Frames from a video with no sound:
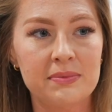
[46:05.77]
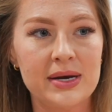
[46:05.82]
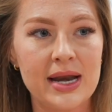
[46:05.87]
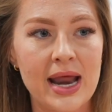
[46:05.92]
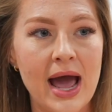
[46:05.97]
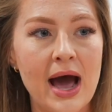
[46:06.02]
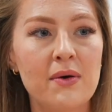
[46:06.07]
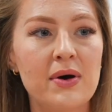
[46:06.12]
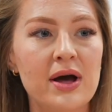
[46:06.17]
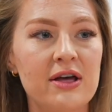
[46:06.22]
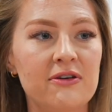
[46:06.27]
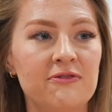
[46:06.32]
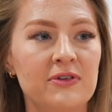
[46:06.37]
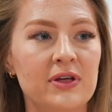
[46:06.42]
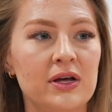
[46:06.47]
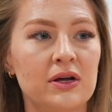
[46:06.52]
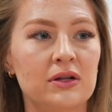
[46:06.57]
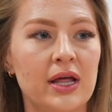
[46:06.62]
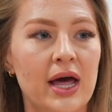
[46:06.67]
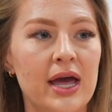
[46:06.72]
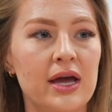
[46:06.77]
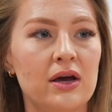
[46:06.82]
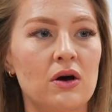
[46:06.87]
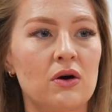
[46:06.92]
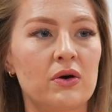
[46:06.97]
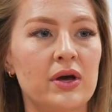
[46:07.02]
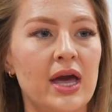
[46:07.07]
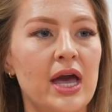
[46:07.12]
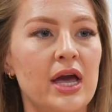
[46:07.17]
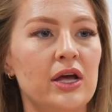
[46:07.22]
Now I feel like,
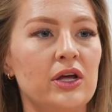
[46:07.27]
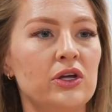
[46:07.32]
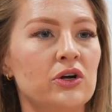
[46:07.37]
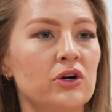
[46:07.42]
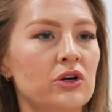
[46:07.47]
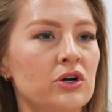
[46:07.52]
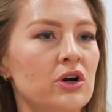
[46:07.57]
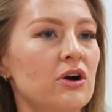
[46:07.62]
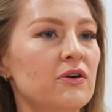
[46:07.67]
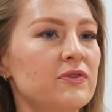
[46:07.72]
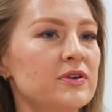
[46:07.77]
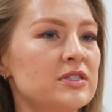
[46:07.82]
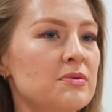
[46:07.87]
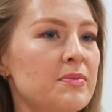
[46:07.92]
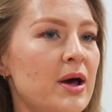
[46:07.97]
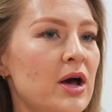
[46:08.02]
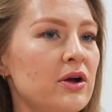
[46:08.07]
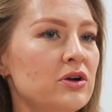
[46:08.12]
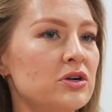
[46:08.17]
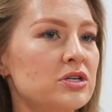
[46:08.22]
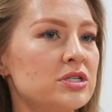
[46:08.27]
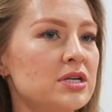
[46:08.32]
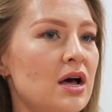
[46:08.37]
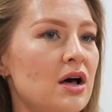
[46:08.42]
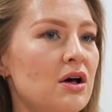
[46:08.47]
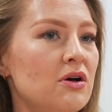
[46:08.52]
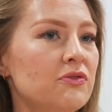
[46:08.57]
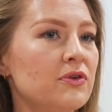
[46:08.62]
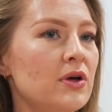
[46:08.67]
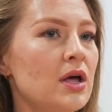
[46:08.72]
okay, you're nervous about
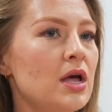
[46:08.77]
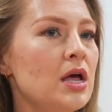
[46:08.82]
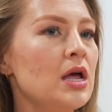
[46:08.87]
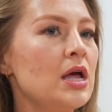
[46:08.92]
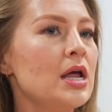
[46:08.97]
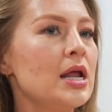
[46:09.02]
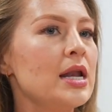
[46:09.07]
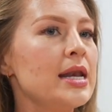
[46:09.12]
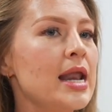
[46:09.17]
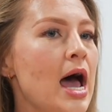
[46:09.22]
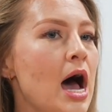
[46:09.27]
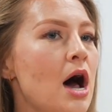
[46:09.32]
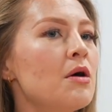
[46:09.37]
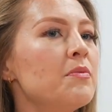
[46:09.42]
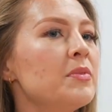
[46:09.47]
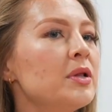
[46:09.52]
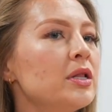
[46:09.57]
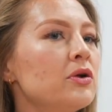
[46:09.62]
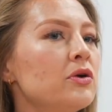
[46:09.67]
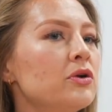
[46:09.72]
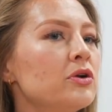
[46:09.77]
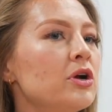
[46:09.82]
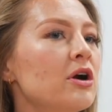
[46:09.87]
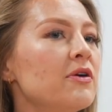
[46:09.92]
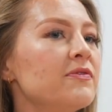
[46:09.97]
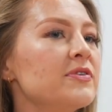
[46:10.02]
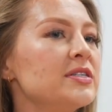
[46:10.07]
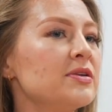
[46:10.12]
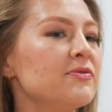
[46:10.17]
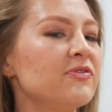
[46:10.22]
yourself. Now I'm a little
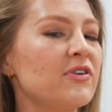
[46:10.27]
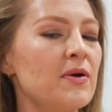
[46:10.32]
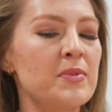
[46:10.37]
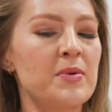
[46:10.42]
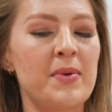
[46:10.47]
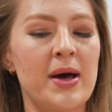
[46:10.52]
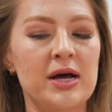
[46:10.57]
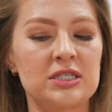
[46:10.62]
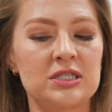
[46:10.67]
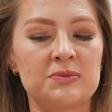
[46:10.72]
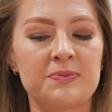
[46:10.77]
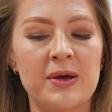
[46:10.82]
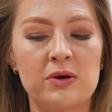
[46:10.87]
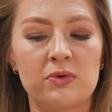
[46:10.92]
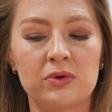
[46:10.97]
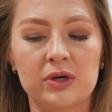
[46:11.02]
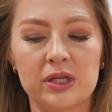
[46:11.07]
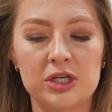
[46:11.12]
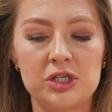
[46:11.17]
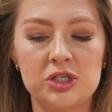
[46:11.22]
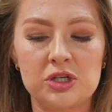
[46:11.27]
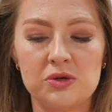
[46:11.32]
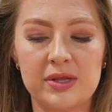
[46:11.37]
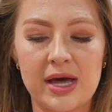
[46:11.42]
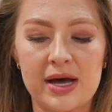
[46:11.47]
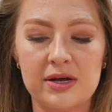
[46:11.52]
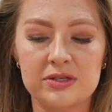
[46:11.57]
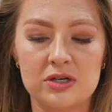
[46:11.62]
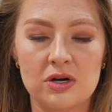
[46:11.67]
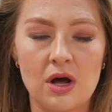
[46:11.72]
nervous if I'm about to spend really
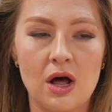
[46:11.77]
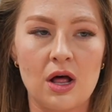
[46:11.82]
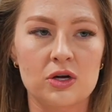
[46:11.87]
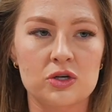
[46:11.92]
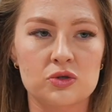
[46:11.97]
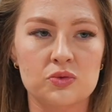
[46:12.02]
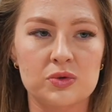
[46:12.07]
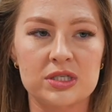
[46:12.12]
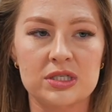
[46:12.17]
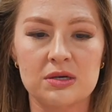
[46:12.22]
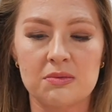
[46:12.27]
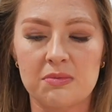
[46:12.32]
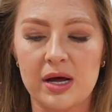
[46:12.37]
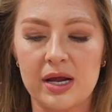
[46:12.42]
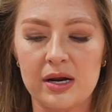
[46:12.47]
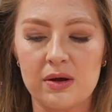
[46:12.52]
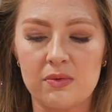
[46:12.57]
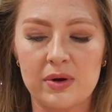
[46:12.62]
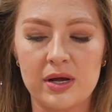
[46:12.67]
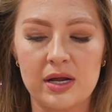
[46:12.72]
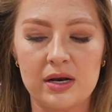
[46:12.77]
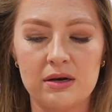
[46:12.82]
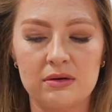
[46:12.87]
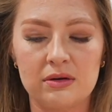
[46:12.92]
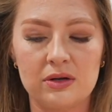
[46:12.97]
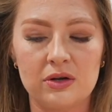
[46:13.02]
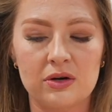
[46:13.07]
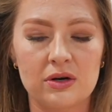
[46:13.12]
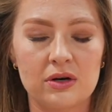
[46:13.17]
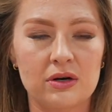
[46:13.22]
$2,000 with somebody when
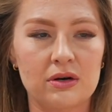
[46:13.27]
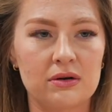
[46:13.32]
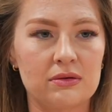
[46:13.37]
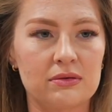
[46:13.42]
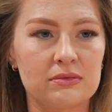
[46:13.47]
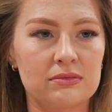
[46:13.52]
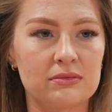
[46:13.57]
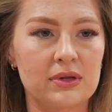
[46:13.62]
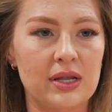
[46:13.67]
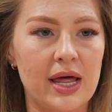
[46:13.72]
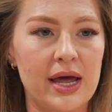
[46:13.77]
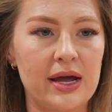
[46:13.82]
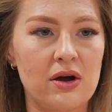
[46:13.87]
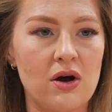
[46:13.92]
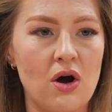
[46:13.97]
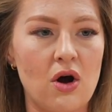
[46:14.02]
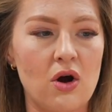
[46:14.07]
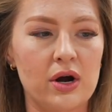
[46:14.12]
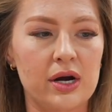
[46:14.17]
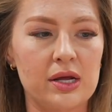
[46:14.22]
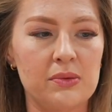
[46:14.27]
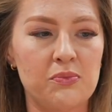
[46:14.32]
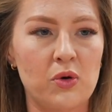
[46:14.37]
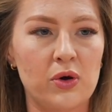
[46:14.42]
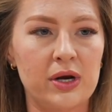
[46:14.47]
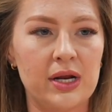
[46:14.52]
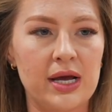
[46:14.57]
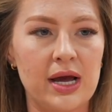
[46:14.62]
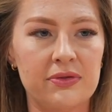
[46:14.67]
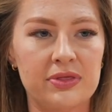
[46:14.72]
you're like already
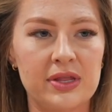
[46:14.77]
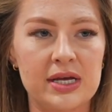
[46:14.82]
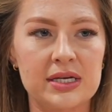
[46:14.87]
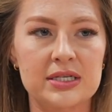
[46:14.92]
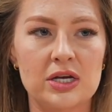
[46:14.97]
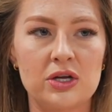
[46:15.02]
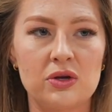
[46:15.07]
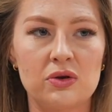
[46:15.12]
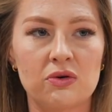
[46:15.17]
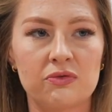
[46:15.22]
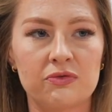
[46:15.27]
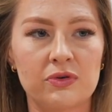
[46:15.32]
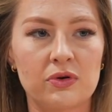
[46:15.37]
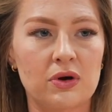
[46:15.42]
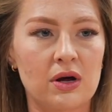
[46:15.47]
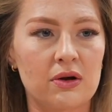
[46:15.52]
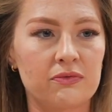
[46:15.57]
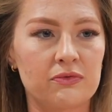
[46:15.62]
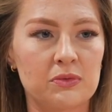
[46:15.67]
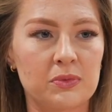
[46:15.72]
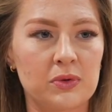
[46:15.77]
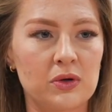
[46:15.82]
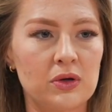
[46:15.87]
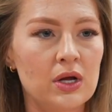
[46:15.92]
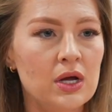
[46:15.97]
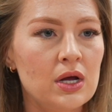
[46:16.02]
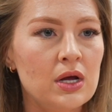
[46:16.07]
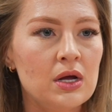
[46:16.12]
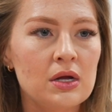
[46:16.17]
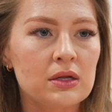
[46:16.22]
pointing out things that you don't feel comfortable.
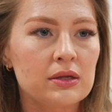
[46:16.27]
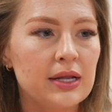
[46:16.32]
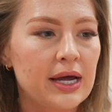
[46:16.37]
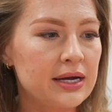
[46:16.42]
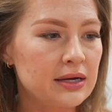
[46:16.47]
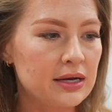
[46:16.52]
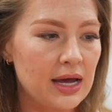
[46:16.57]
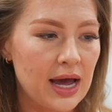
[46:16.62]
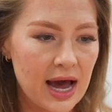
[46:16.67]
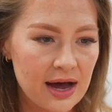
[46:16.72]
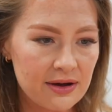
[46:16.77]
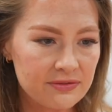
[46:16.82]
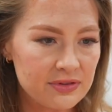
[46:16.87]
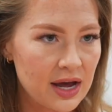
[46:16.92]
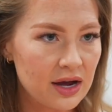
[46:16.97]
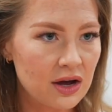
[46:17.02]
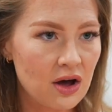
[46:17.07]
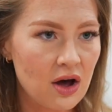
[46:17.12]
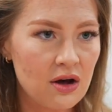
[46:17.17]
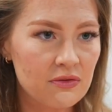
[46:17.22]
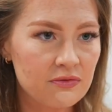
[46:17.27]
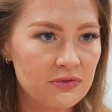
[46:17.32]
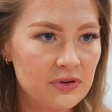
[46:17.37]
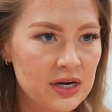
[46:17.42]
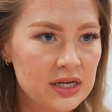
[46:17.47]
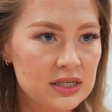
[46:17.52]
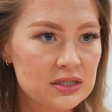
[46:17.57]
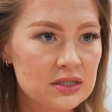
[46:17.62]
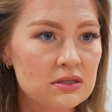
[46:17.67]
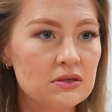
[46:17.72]
Like, have that
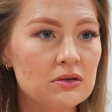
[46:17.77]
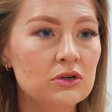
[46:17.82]
confidence.